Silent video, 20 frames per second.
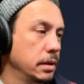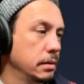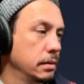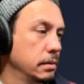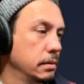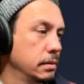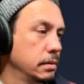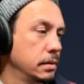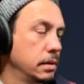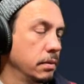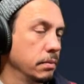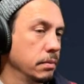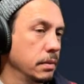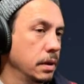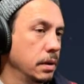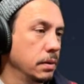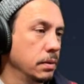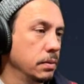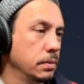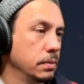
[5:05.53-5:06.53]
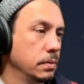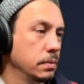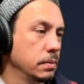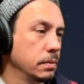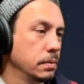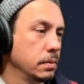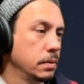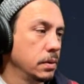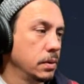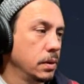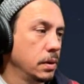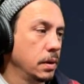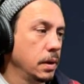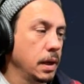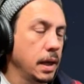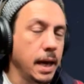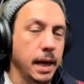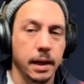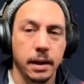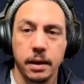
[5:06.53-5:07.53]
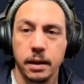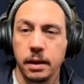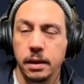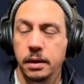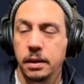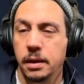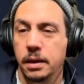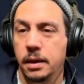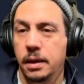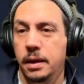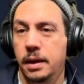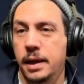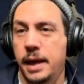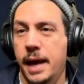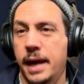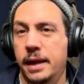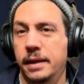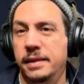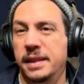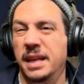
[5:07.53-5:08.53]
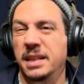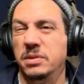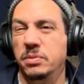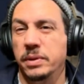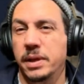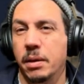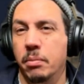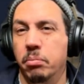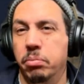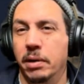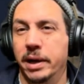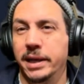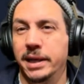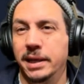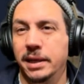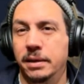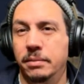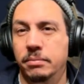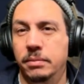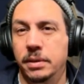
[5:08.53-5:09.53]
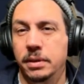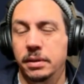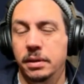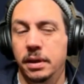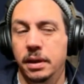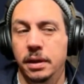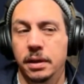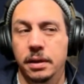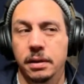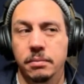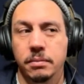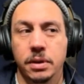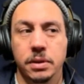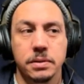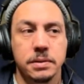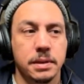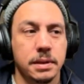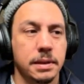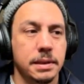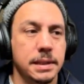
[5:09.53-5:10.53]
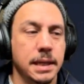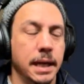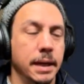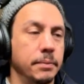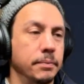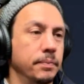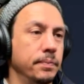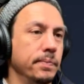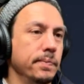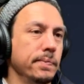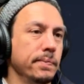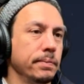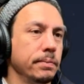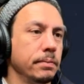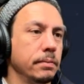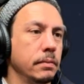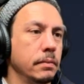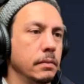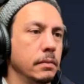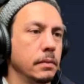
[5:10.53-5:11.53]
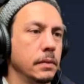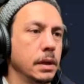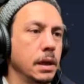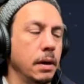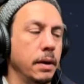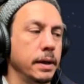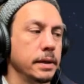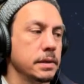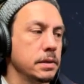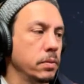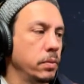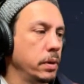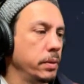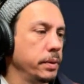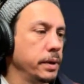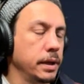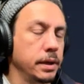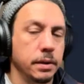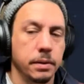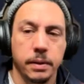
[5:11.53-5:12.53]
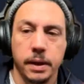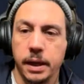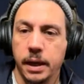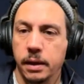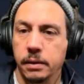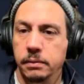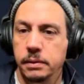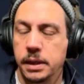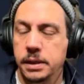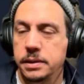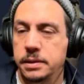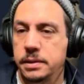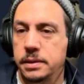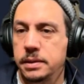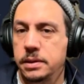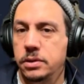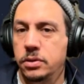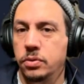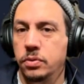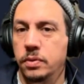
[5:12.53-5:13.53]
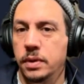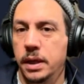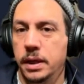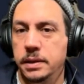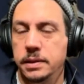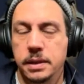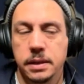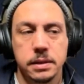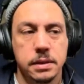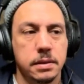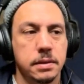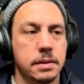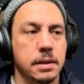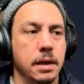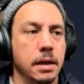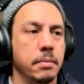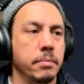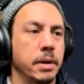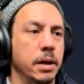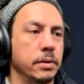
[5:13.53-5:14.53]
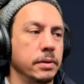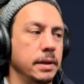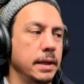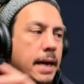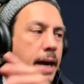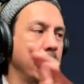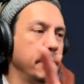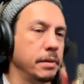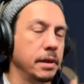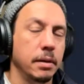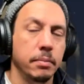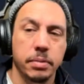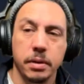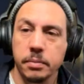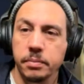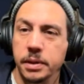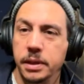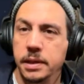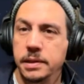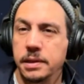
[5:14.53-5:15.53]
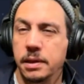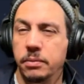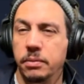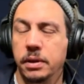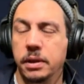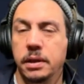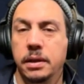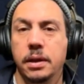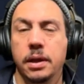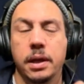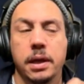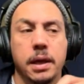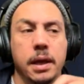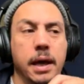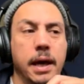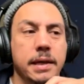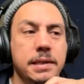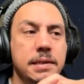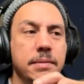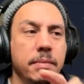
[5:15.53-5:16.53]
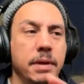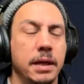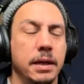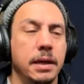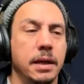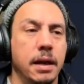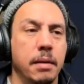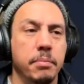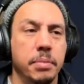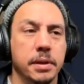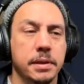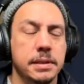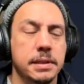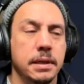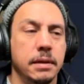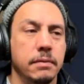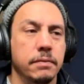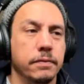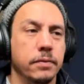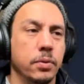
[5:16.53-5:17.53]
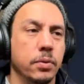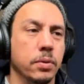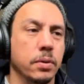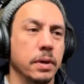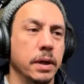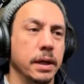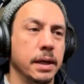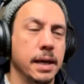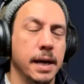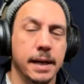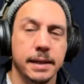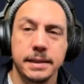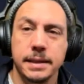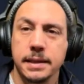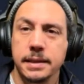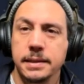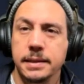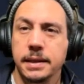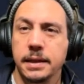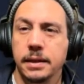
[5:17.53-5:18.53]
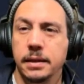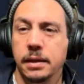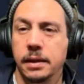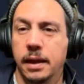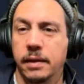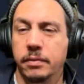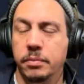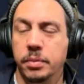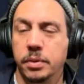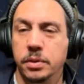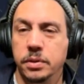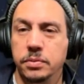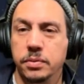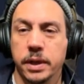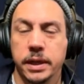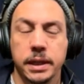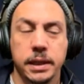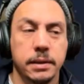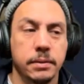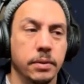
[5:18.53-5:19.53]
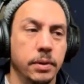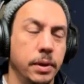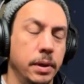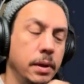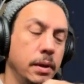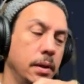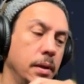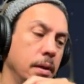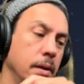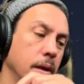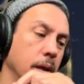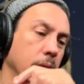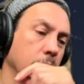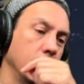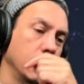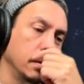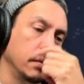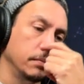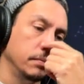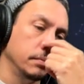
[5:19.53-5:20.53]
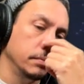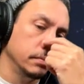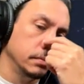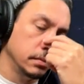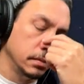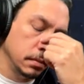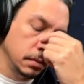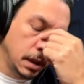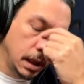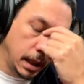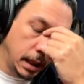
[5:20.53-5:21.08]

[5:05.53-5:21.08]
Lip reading: but don't know how to edit things without breaking them most of the time. All right, so what are we going to do right now? Let's do this. Let's just talk about the app that I built, because I submitted that I built it for a contest that Lovable is running. And